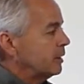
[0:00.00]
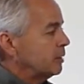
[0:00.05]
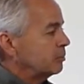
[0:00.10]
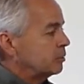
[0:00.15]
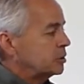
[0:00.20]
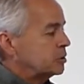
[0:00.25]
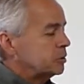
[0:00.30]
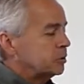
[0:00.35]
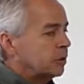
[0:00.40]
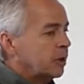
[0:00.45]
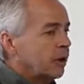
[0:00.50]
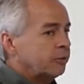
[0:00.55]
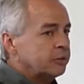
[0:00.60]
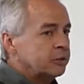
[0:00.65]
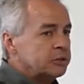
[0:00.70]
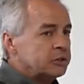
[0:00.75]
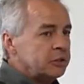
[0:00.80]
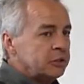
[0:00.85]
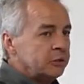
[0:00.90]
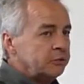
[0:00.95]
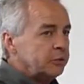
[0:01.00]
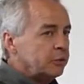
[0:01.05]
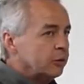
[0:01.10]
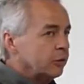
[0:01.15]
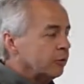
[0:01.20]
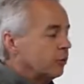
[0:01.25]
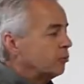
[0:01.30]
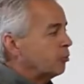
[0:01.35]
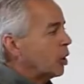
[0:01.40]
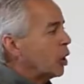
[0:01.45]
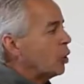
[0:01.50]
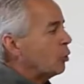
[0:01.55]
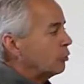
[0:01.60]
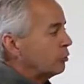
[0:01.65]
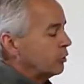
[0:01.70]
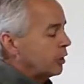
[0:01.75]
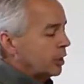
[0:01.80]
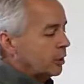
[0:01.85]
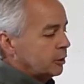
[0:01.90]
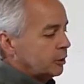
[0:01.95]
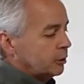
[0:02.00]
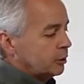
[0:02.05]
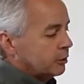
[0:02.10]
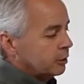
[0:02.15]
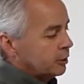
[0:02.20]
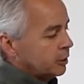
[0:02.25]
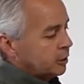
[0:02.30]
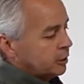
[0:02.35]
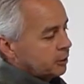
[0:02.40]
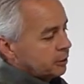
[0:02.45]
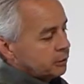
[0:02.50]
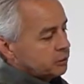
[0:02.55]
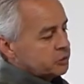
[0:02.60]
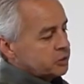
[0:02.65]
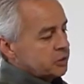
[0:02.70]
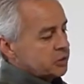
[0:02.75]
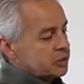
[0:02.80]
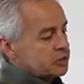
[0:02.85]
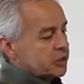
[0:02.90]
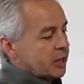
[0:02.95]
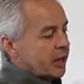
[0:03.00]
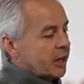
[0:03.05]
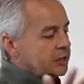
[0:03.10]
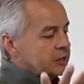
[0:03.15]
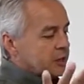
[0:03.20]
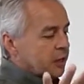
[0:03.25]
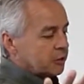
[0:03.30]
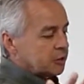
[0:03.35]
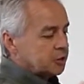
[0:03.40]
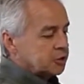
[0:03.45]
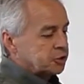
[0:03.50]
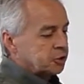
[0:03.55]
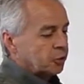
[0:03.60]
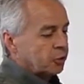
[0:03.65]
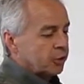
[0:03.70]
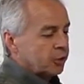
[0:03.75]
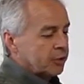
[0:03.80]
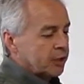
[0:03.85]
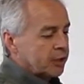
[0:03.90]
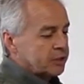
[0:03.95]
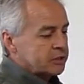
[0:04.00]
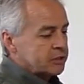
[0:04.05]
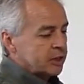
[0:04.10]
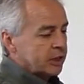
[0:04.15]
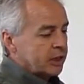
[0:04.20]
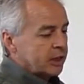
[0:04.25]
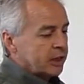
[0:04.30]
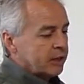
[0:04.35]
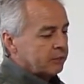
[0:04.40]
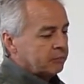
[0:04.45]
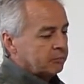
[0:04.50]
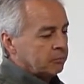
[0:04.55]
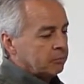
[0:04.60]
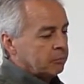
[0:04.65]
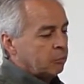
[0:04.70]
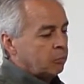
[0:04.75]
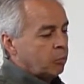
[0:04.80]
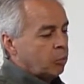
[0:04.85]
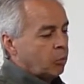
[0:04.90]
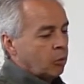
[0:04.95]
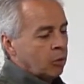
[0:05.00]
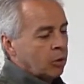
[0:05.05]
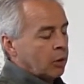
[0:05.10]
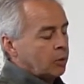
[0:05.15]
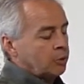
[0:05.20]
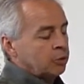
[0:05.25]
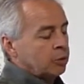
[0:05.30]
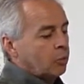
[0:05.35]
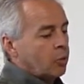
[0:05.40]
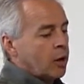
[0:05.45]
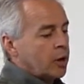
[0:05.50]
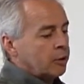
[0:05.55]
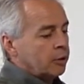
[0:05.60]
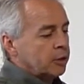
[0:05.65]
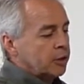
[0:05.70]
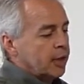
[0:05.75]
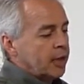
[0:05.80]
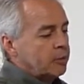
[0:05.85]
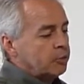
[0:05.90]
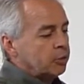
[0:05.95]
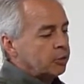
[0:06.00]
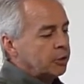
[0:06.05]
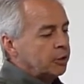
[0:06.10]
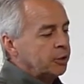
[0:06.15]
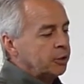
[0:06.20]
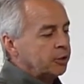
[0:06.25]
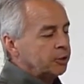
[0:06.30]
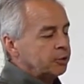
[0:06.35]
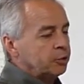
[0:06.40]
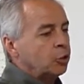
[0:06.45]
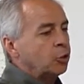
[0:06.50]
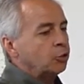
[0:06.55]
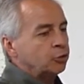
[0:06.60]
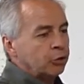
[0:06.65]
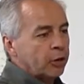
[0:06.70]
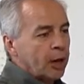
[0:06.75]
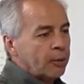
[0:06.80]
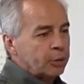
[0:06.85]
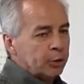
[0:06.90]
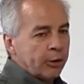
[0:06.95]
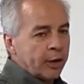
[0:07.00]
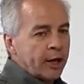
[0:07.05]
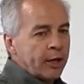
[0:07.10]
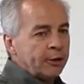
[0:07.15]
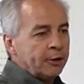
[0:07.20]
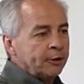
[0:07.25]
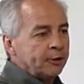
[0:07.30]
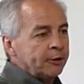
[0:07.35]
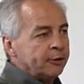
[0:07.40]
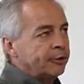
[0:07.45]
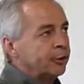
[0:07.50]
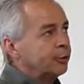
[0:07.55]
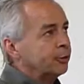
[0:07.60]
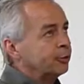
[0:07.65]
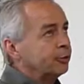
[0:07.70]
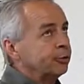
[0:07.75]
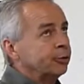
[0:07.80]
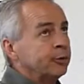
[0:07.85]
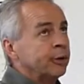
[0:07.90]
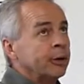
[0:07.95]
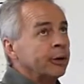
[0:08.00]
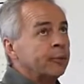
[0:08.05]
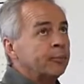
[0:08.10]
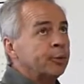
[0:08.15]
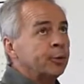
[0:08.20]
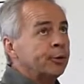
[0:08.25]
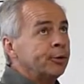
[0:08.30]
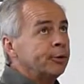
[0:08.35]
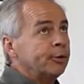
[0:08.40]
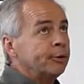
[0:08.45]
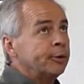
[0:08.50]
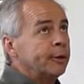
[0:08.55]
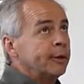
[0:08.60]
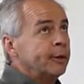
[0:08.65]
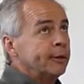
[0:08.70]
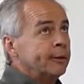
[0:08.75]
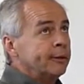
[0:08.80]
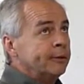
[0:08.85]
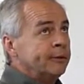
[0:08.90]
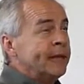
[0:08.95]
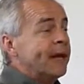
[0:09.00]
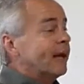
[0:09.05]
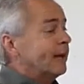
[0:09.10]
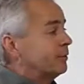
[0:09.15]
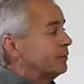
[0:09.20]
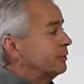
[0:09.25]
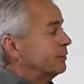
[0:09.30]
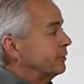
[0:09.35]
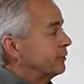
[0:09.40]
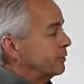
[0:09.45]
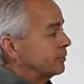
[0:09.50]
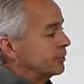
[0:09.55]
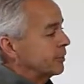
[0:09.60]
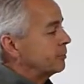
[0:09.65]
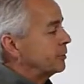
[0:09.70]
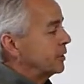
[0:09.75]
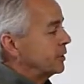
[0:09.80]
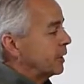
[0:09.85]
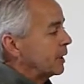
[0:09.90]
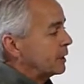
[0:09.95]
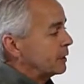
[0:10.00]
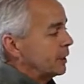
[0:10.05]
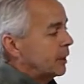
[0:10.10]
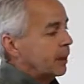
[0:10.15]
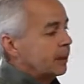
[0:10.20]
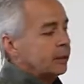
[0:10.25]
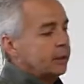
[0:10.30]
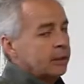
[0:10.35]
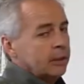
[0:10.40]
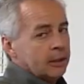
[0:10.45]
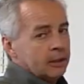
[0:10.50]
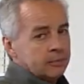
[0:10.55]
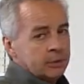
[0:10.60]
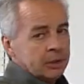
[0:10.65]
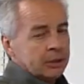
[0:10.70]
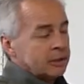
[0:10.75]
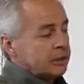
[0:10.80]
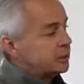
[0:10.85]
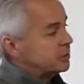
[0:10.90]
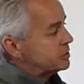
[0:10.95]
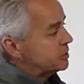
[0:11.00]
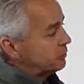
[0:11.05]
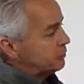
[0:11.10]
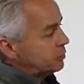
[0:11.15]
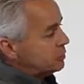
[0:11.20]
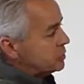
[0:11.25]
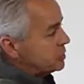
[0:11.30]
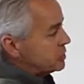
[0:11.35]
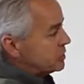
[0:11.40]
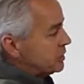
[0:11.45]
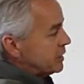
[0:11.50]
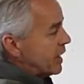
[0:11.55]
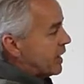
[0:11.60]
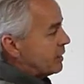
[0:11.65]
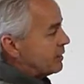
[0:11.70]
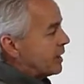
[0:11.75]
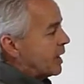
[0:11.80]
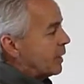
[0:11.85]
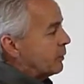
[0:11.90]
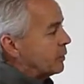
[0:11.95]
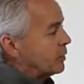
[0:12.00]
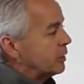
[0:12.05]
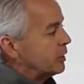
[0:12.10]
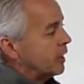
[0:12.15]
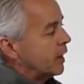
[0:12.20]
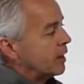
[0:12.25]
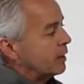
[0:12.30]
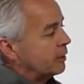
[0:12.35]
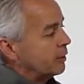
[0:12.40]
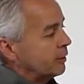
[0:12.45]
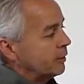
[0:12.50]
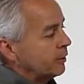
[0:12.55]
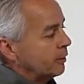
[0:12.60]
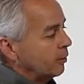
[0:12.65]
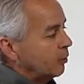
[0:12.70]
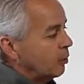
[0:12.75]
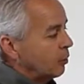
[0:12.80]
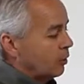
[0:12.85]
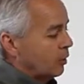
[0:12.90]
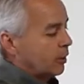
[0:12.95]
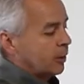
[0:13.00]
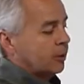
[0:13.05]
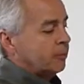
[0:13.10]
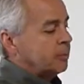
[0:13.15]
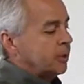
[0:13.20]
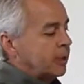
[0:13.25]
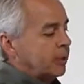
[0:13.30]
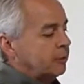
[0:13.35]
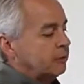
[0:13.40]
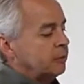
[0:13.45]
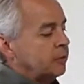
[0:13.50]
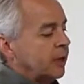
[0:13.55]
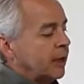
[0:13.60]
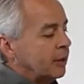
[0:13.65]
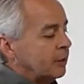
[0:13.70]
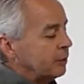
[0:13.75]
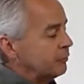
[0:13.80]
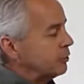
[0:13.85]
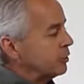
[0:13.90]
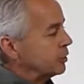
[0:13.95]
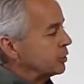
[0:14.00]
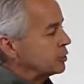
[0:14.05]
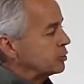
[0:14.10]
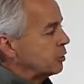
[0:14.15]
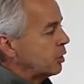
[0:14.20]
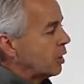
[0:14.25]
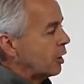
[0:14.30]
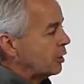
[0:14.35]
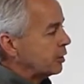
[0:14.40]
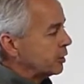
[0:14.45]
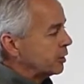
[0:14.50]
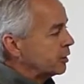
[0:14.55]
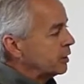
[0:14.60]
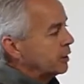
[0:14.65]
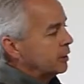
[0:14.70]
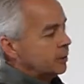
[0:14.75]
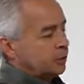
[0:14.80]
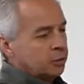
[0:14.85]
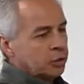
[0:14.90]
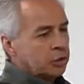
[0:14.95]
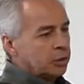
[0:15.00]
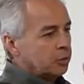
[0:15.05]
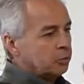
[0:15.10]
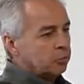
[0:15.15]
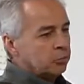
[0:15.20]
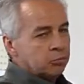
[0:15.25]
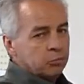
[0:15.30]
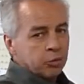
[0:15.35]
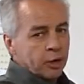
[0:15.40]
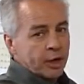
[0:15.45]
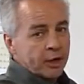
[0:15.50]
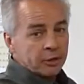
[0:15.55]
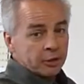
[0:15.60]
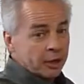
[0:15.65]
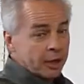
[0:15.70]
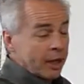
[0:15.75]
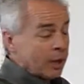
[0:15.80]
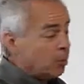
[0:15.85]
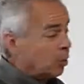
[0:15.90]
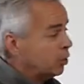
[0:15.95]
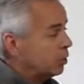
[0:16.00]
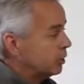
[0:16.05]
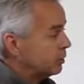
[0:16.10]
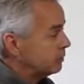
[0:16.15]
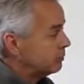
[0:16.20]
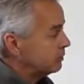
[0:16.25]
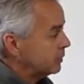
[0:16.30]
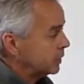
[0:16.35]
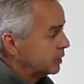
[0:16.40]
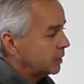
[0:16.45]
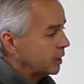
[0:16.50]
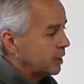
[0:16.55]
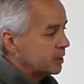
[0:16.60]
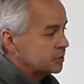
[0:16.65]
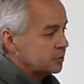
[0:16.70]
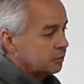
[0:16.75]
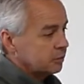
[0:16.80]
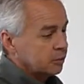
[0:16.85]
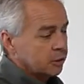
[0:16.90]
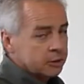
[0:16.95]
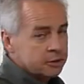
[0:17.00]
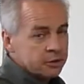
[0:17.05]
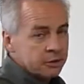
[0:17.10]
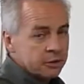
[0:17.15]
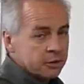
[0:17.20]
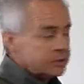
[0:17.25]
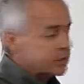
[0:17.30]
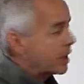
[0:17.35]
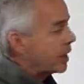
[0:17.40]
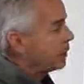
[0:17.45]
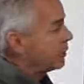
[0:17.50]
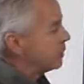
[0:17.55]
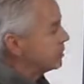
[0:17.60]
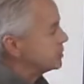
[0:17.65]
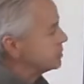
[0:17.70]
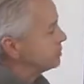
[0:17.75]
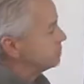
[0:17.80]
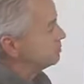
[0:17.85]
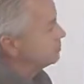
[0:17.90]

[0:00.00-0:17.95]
But you'll often see, if you ever boat, that you'll see the signs on the shore that say, underwater cable here, don't drop your anchor and don't pull nets or something like that. Because if you snag that with an anchor or a big net, if you're a trawler, you can break the cable and cause a serious outage.